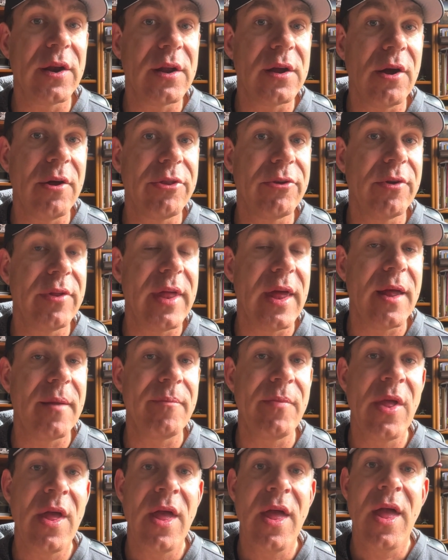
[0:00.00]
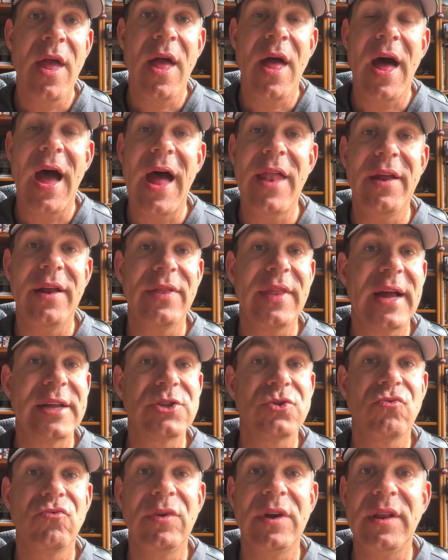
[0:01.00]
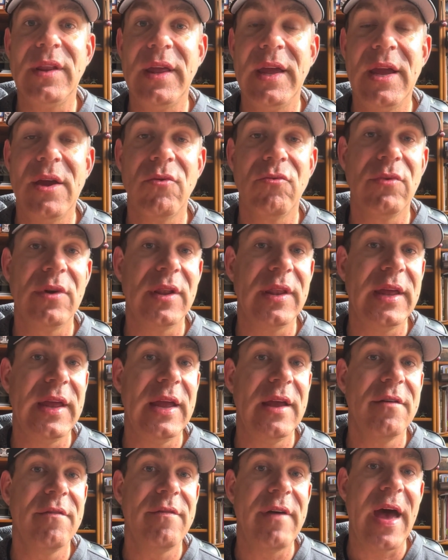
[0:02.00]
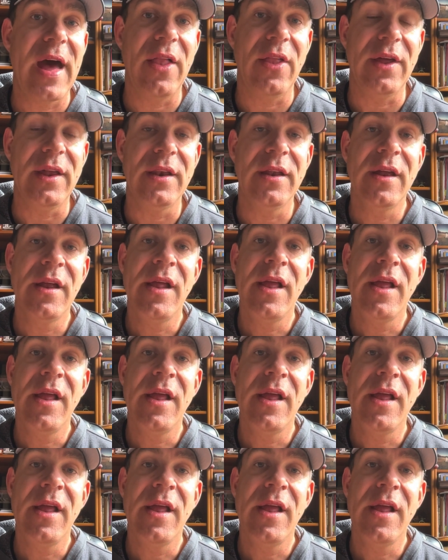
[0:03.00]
to go through them. I think that's really, really valid.